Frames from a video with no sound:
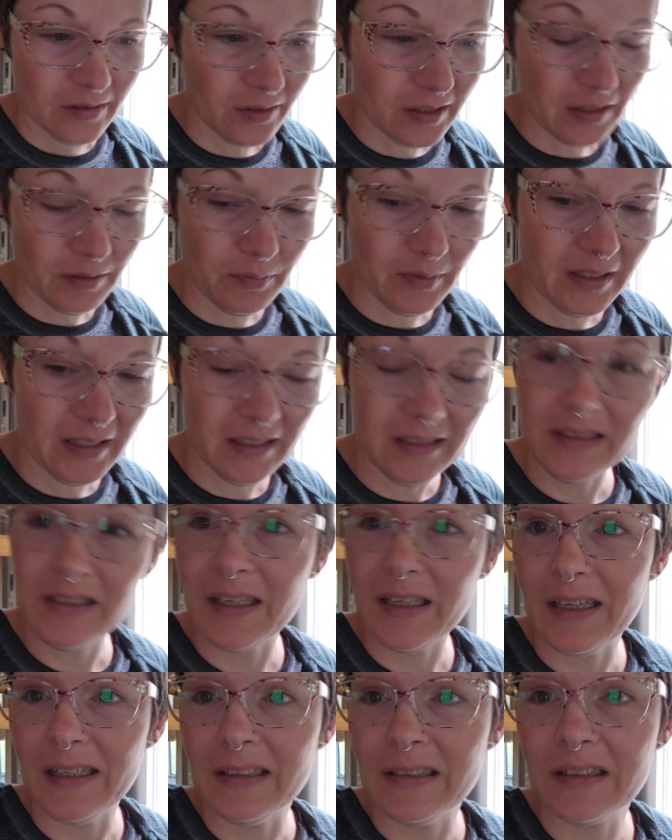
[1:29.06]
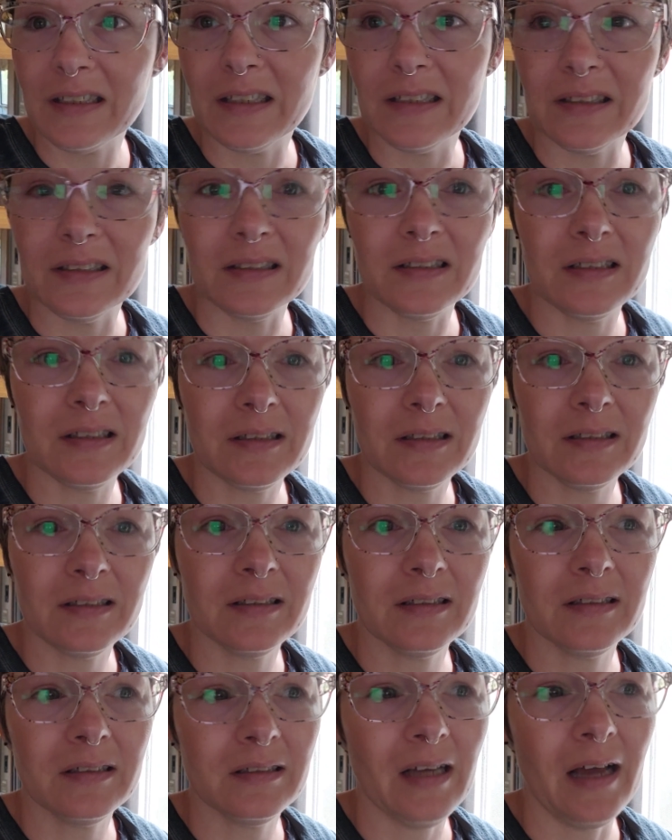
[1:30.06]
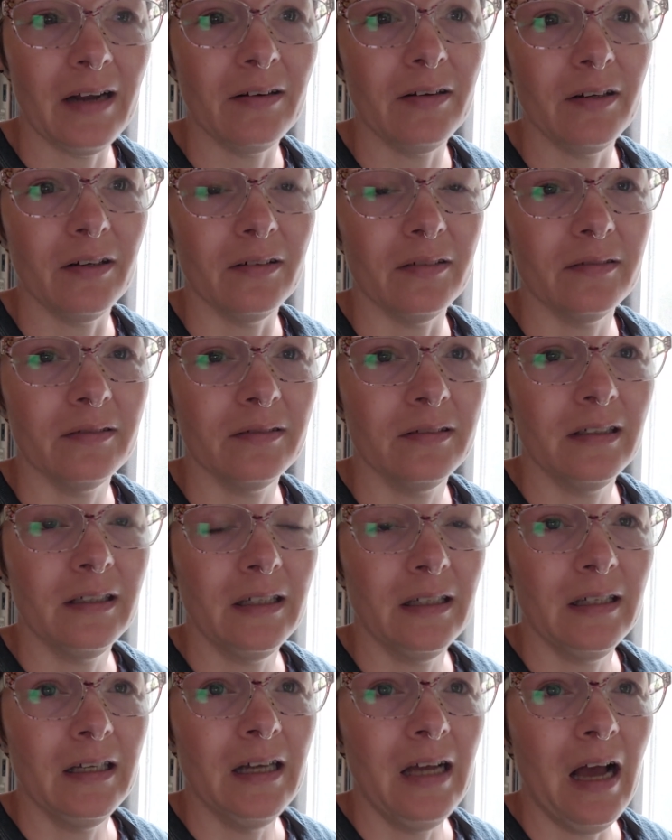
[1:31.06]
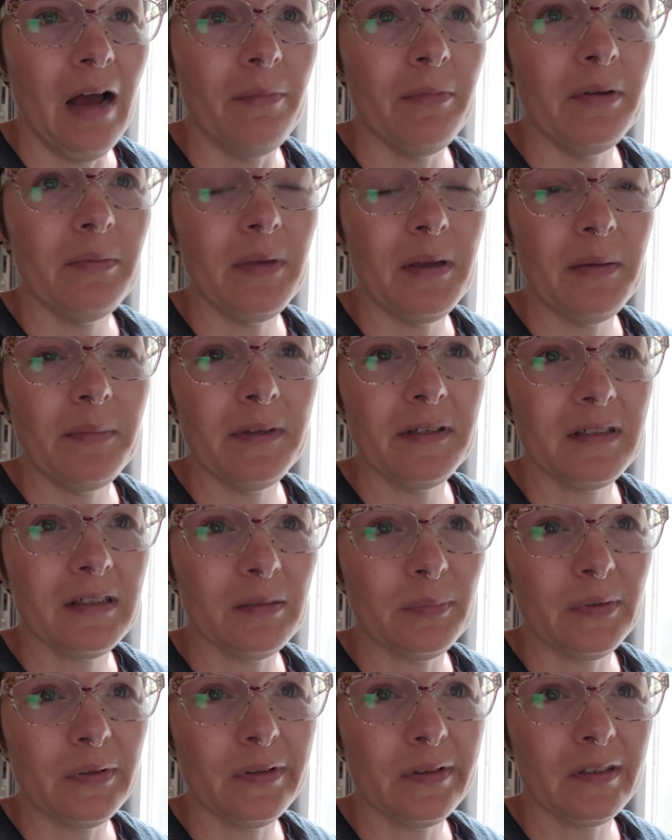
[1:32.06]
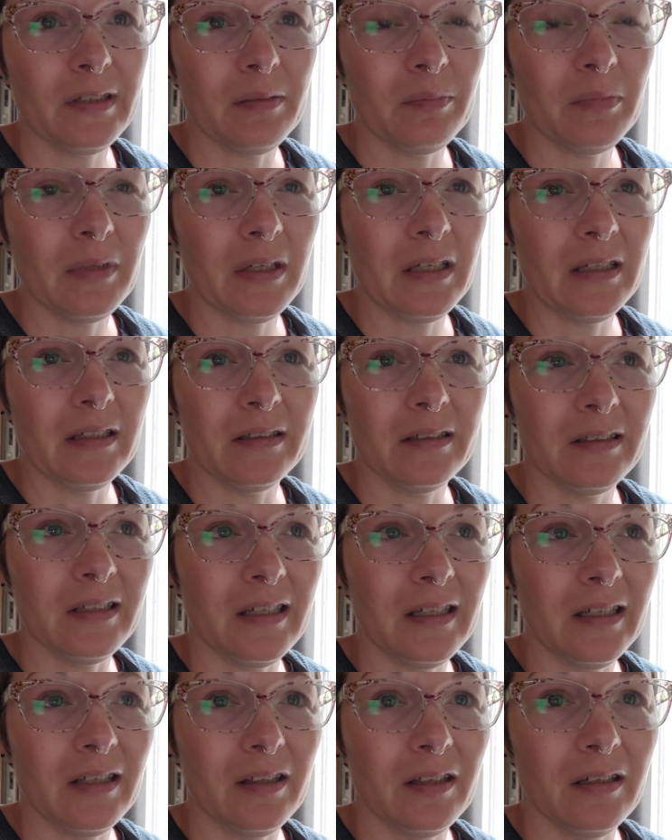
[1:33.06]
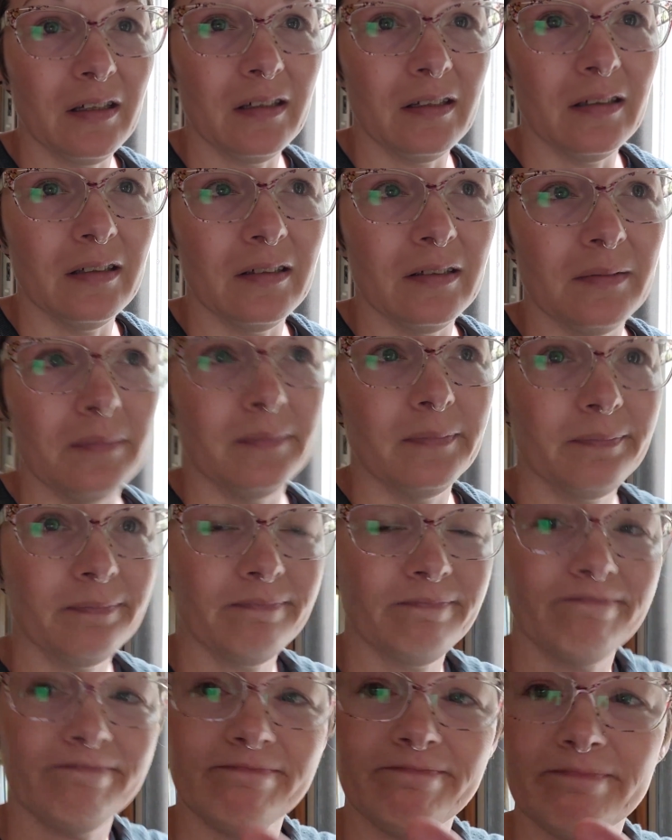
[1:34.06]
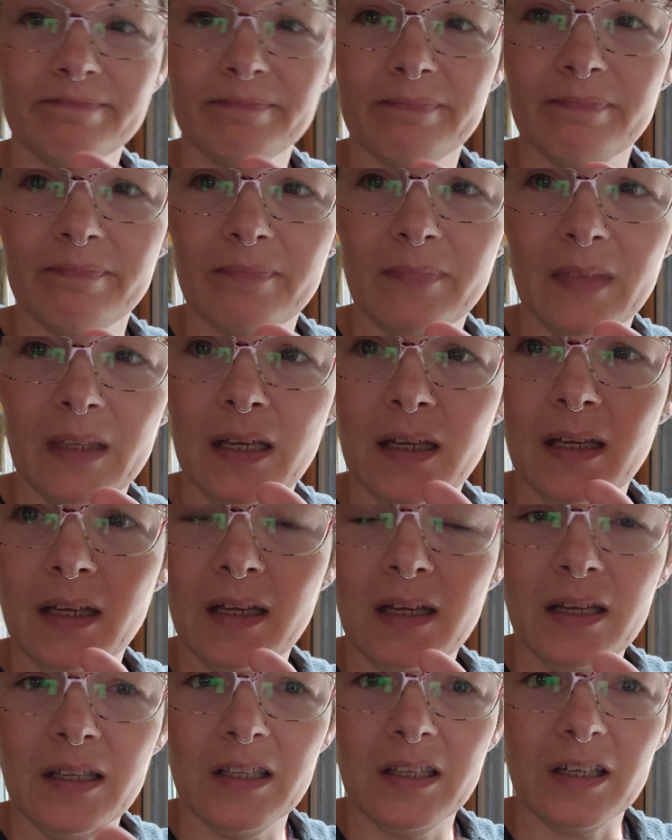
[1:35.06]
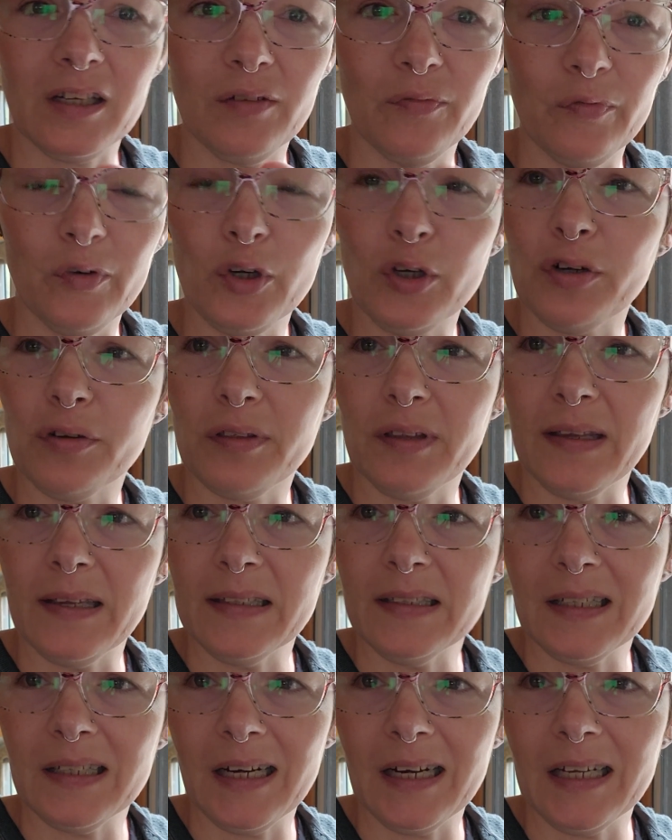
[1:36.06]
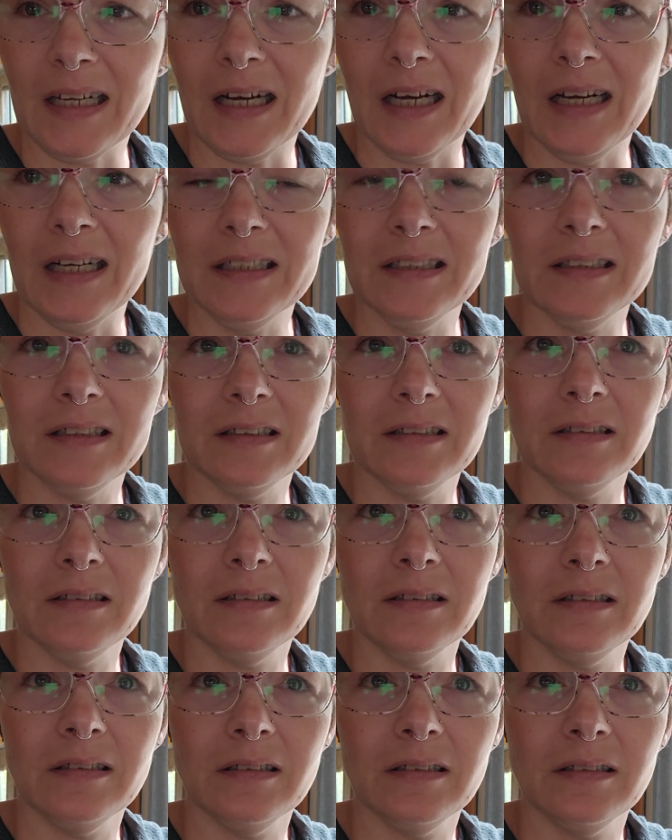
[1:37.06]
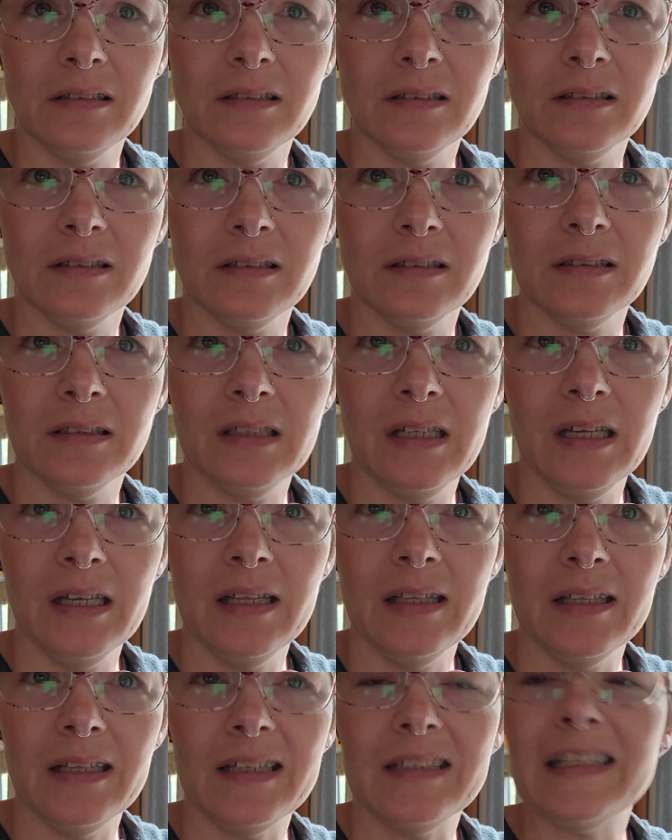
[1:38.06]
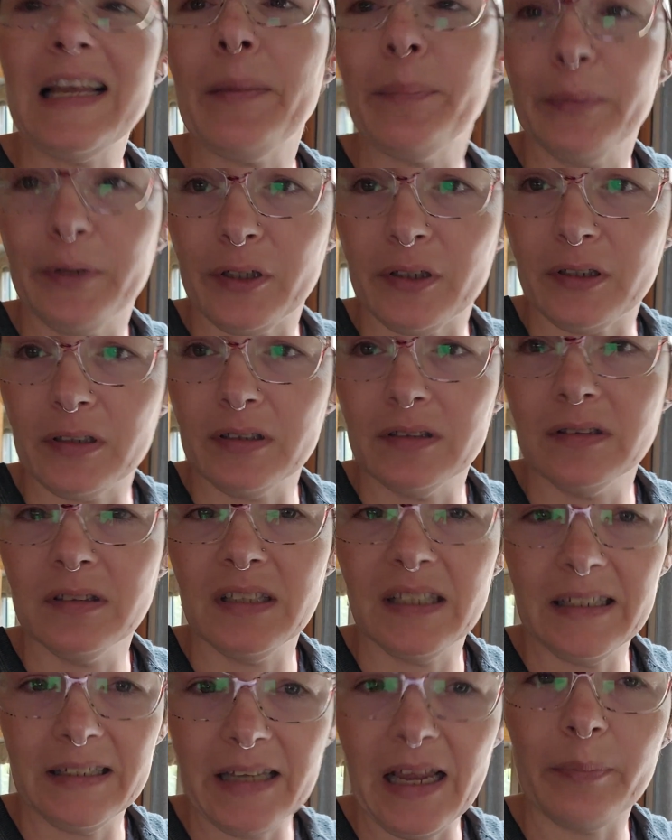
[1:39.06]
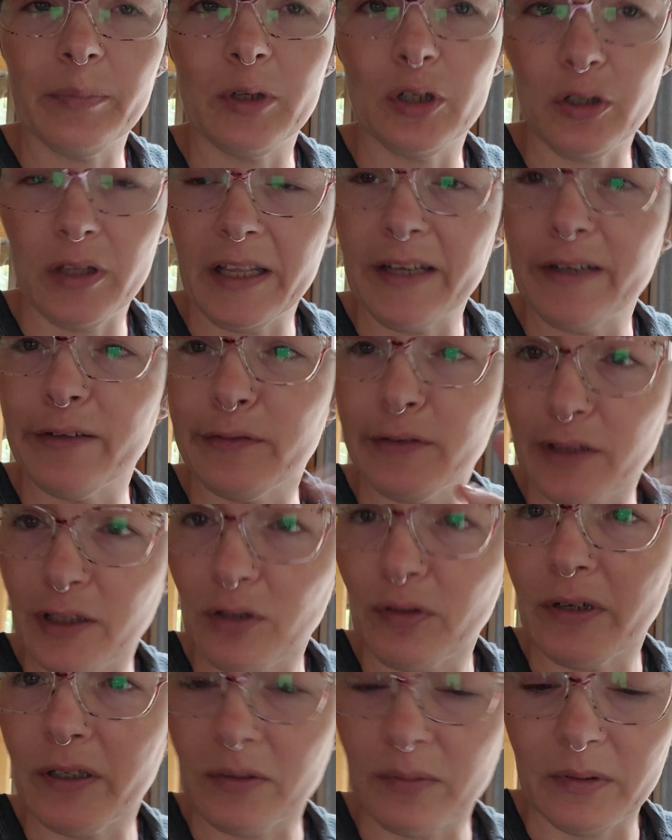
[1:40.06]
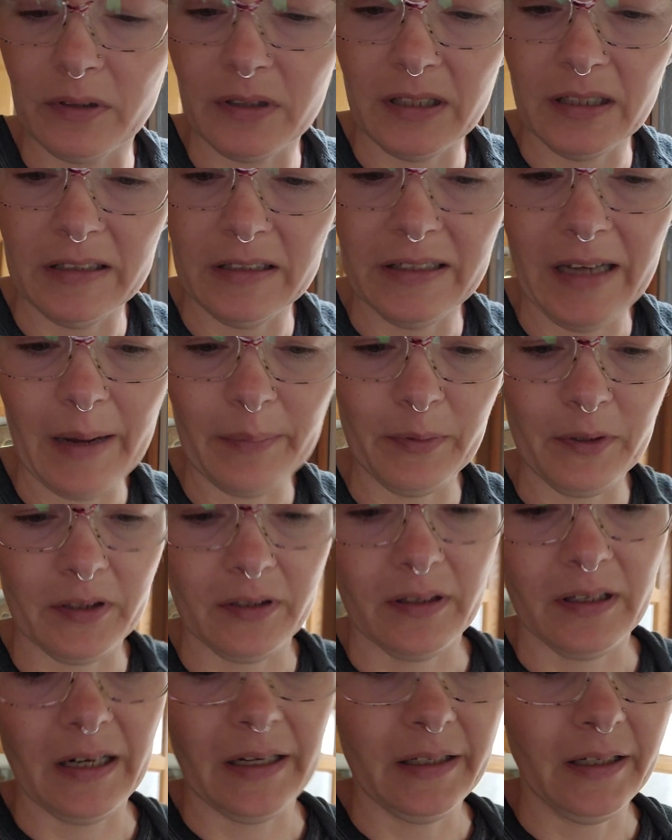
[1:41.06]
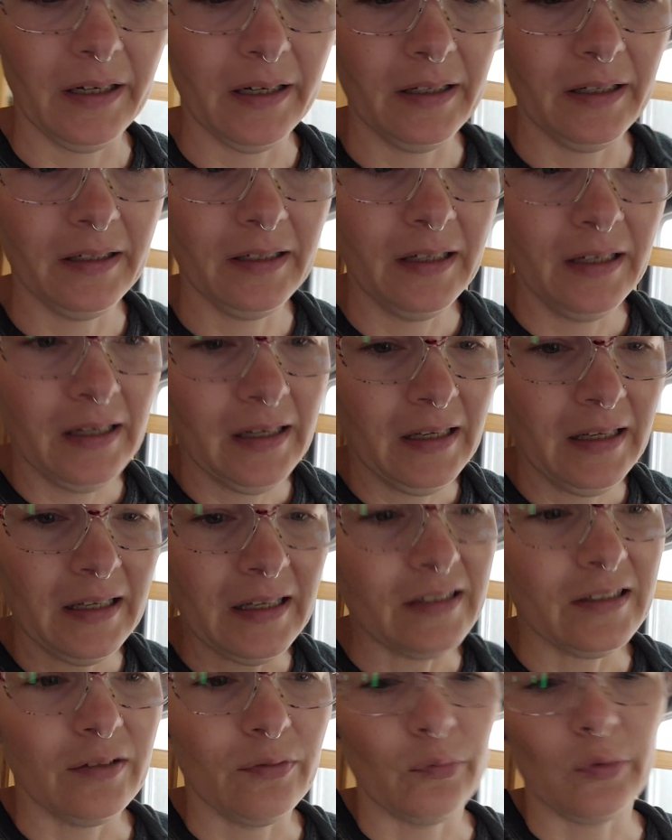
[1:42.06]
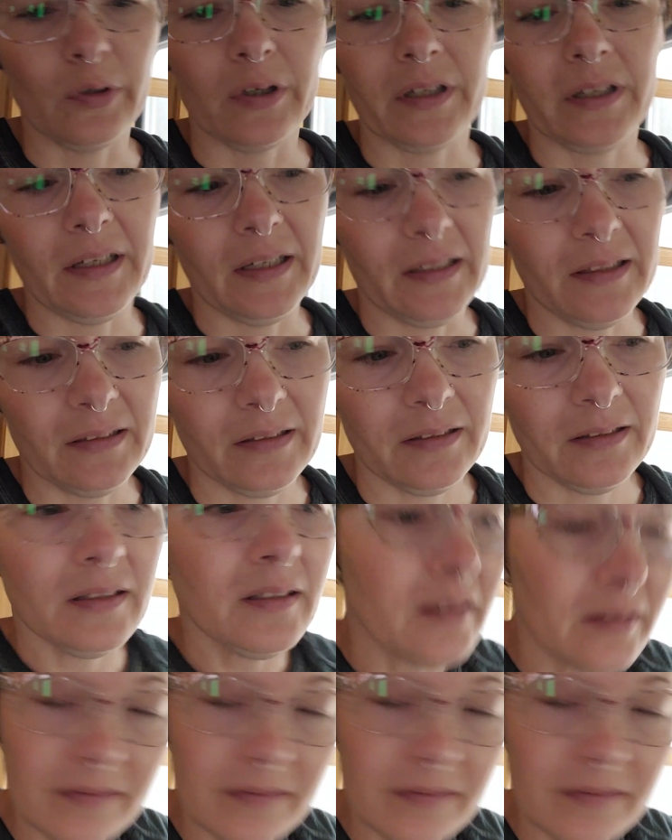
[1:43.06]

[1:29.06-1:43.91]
see what he says, because I don't know. I mean, maybe it's simple as something as like the converter thing that I got. The adapter, that is the correct word. The adapter that I got isn't working.